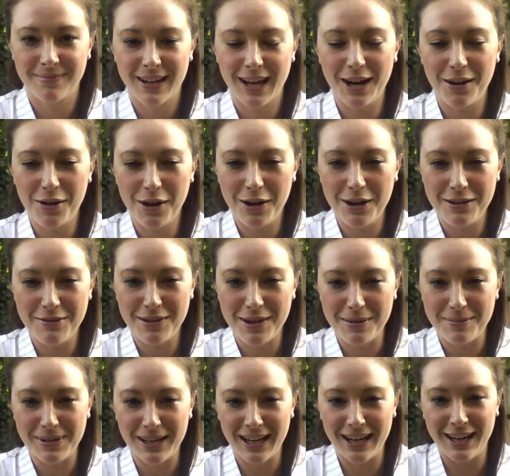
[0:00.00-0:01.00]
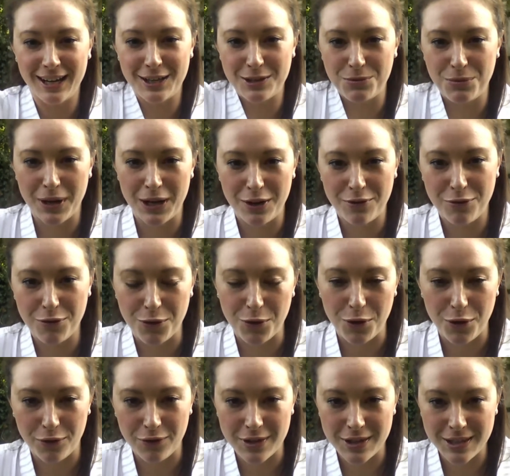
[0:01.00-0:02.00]
Hello Holy Family, it is week
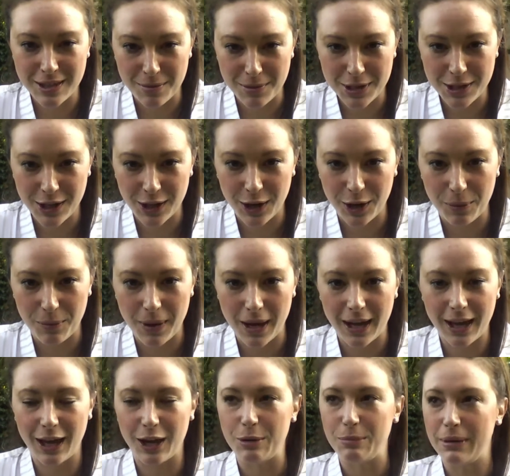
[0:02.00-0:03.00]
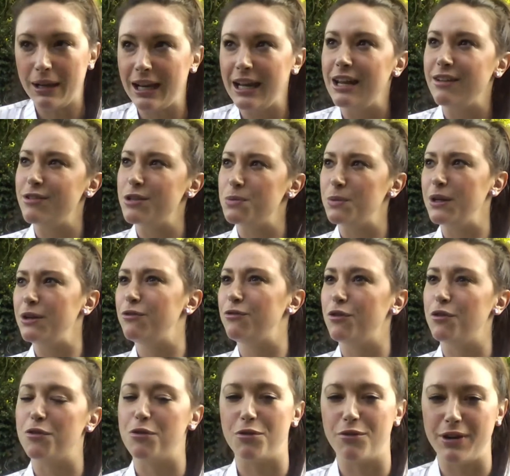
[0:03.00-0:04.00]
four of the summer term. I cannot believe it's week
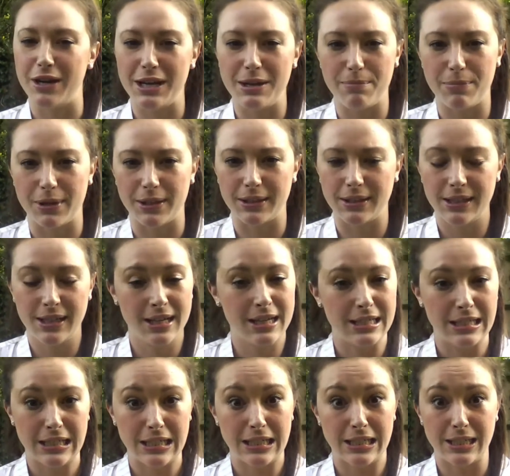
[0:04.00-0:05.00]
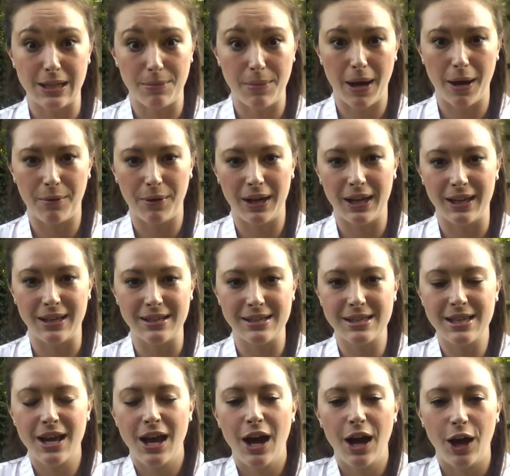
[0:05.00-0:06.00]
four already, but somehow it
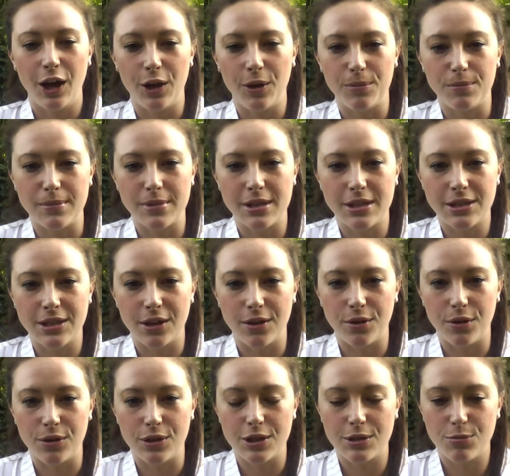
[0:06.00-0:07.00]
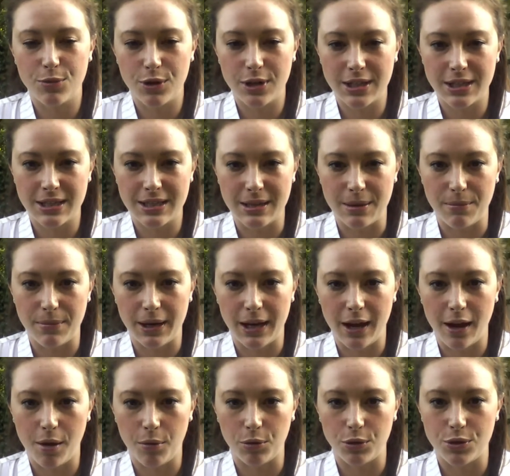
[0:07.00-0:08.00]
is. Um, so this morning's
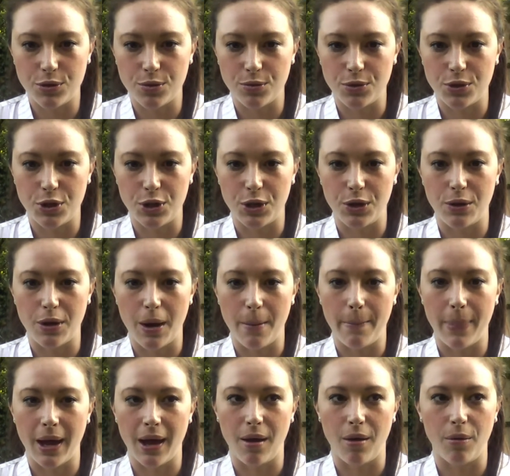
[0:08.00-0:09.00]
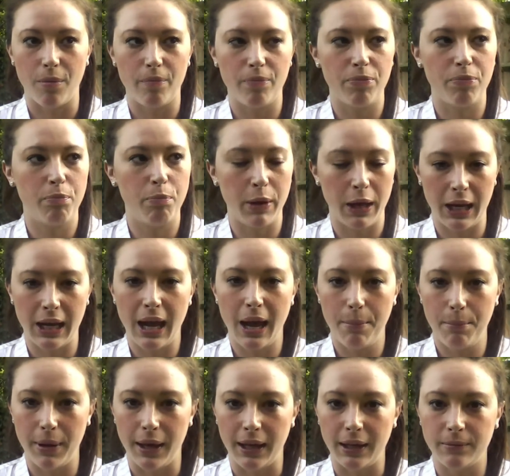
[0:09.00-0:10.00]
assembly I want to talk to you about being
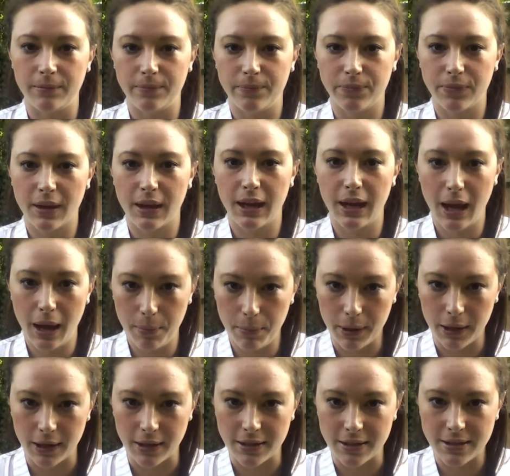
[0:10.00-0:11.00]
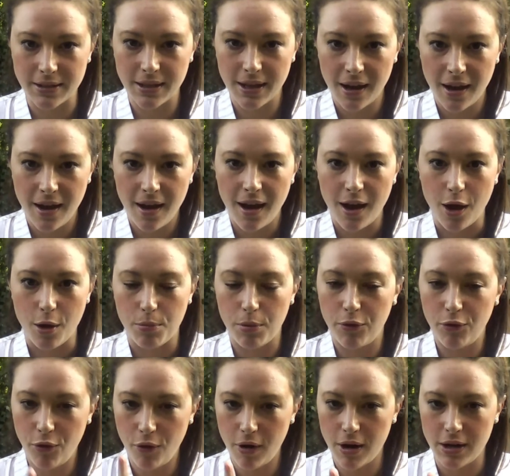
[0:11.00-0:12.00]
happy and happiness. Uh,
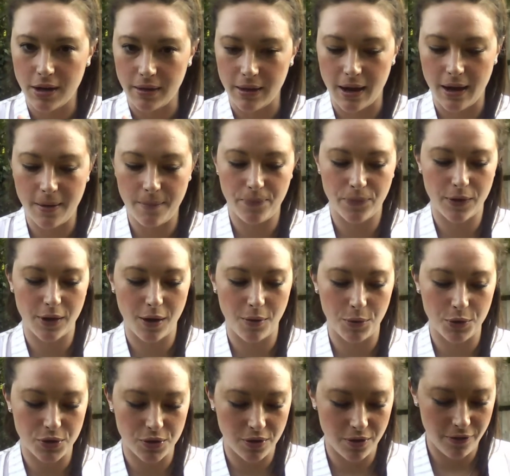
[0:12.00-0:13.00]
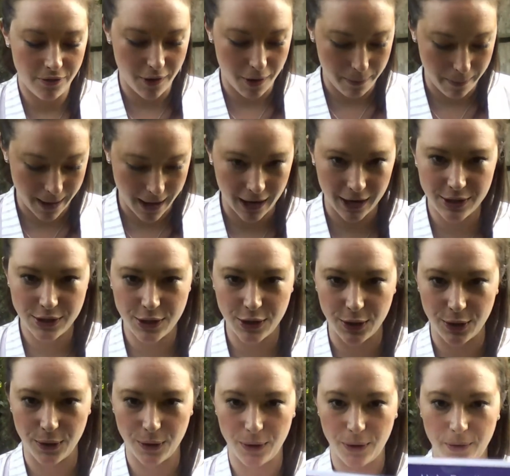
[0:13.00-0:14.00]
before I do that, I want to refer back
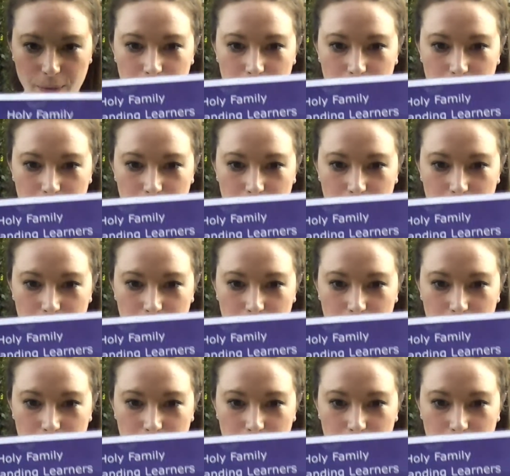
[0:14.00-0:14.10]
to